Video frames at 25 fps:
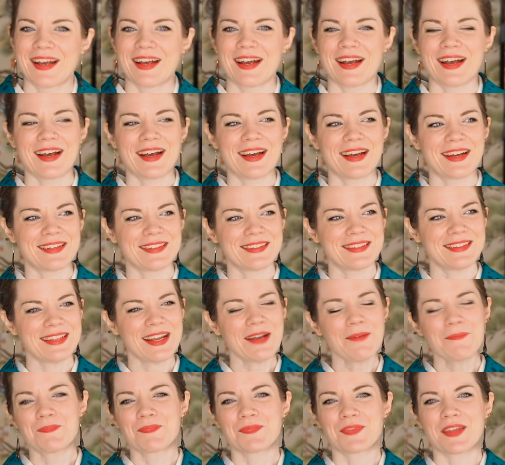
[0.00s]
And
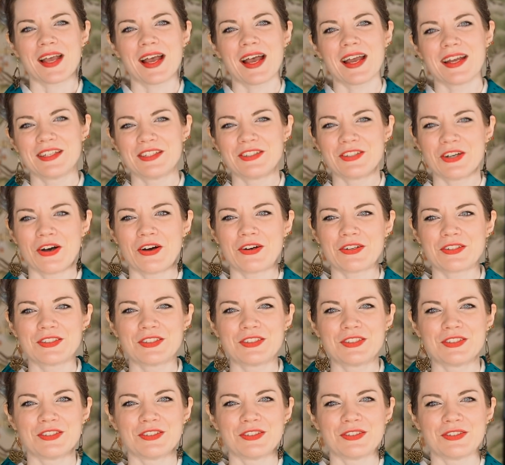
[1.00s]
yeah, I talk
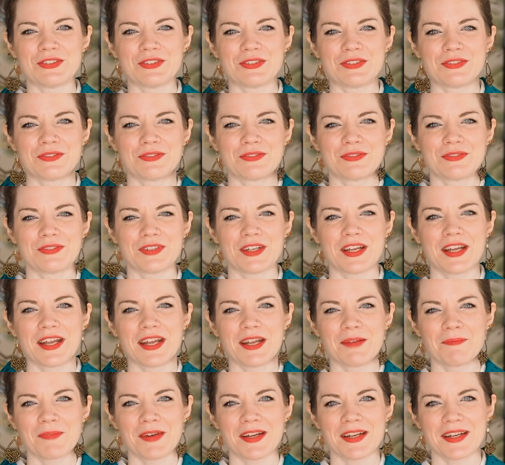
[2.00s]
to you
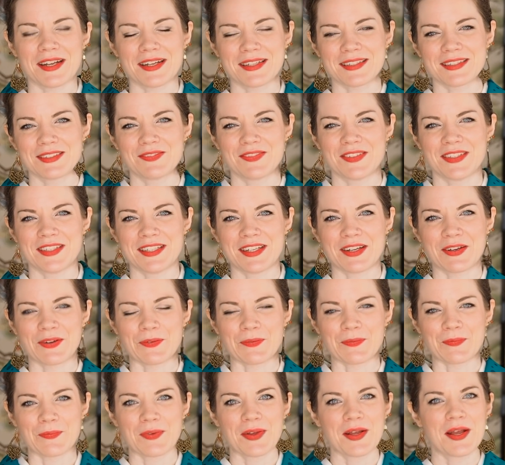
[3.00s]
in my next
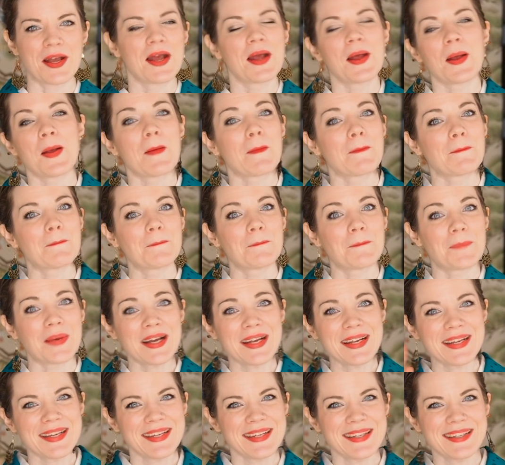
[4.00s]
video.
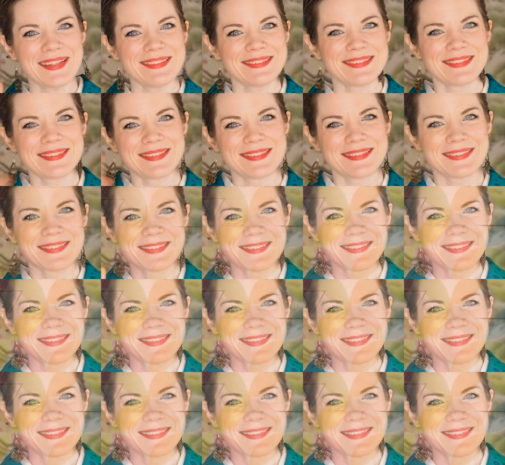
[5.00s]
Bye!